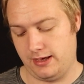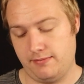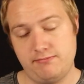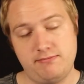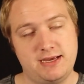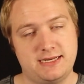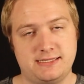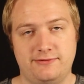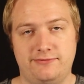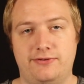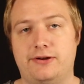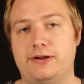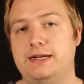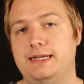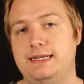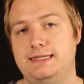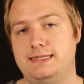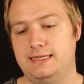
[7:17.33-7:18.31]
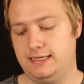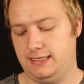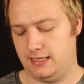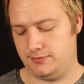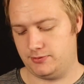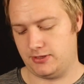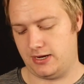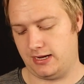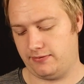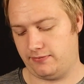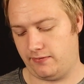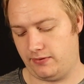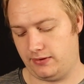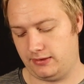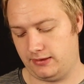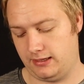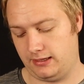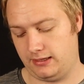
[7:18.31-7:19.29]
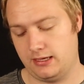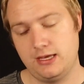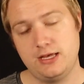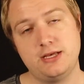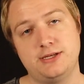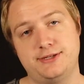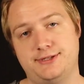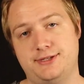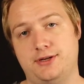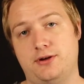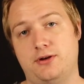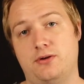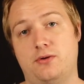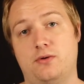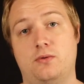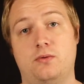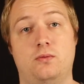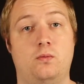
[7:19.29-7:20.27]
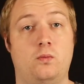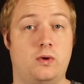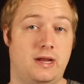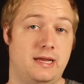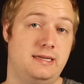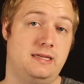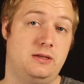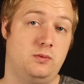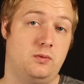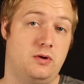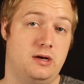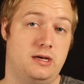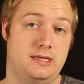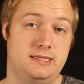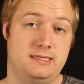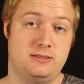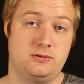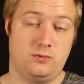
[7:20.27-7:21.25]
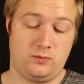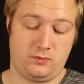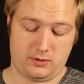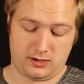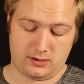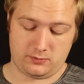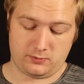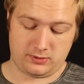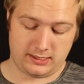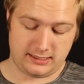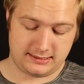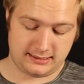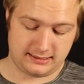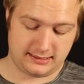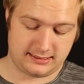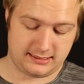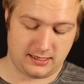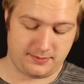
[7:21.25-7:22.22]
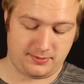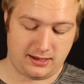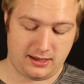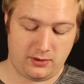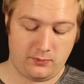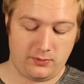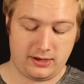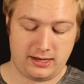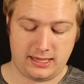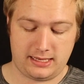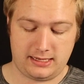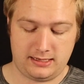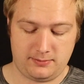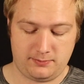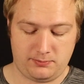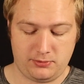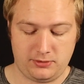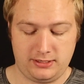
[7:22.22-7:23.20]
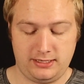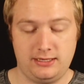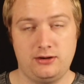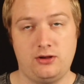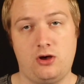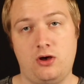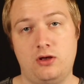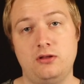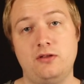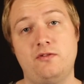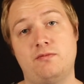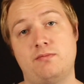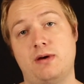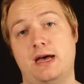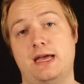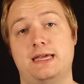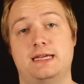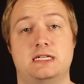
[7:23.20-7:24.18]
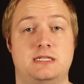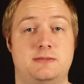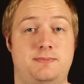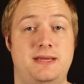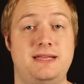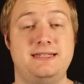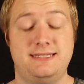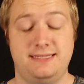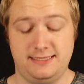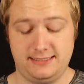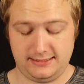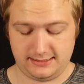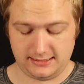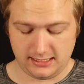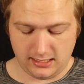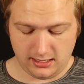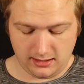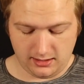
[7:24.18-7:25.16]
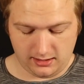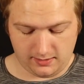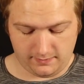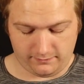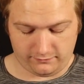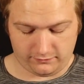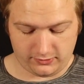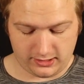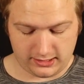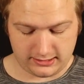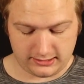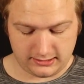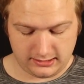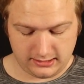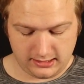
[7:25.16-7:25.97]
Makes it very easy to keep track of everything. So what I did was, when I set this up, I went ahead and put in all of my expenses up front.